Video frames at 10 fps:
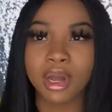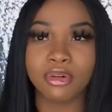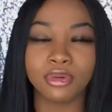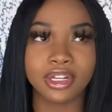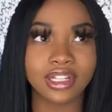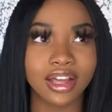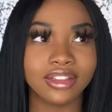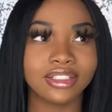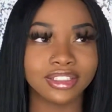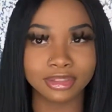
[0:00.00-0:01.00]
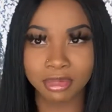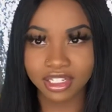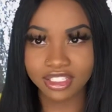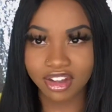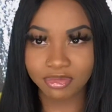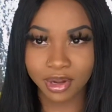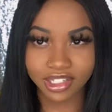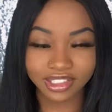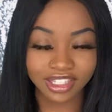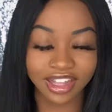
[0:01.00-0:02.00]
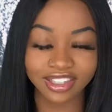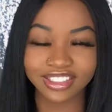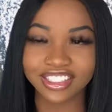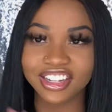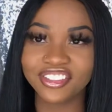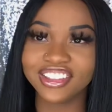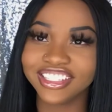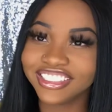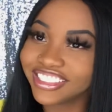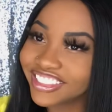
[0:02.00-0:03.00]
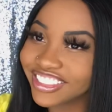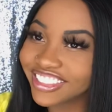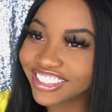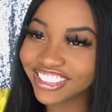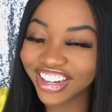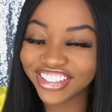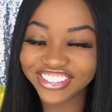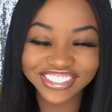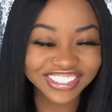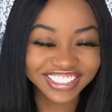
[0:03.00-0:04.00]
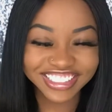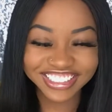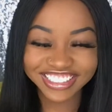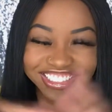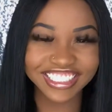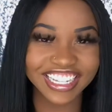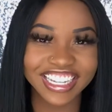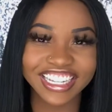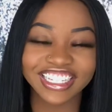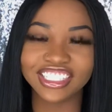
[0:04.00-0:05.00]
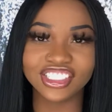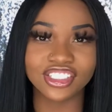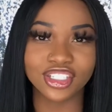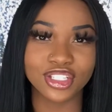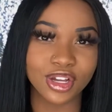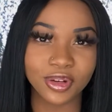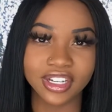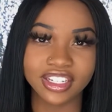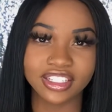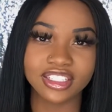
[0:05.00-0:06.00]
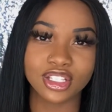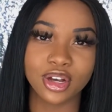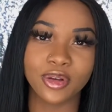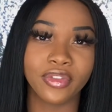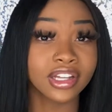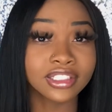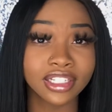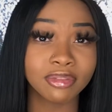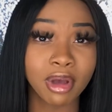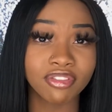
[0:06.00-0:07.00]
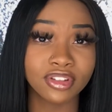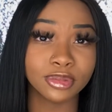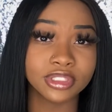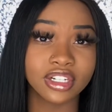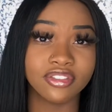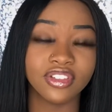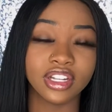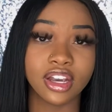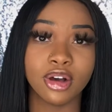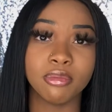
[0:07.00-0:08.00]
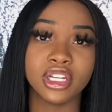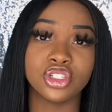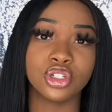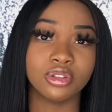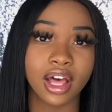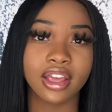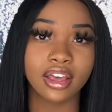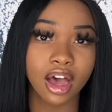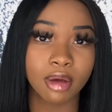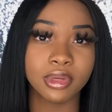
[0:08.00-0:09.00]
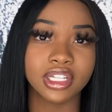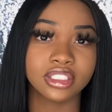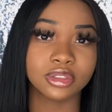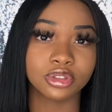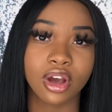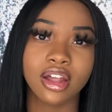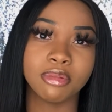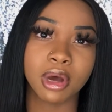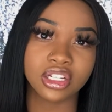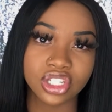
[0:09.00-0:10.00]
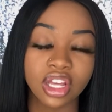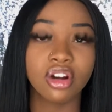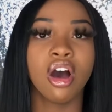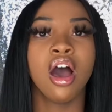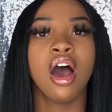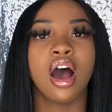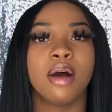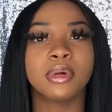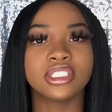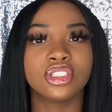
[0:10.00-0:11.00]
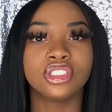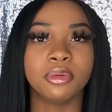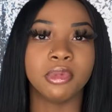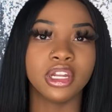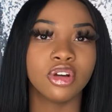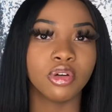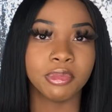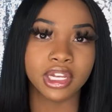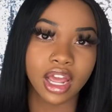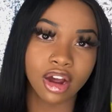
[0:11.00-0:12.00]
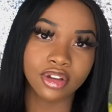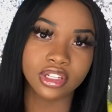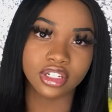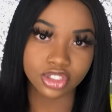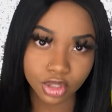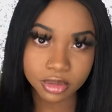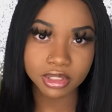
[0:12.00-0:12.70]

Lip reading: ring light, this is my softbox lights, and everything just looks so It just looks so good. So that's the end of my film setup video. Make sure you like, comment, and subscribe to my channel. All my social media will be down in the description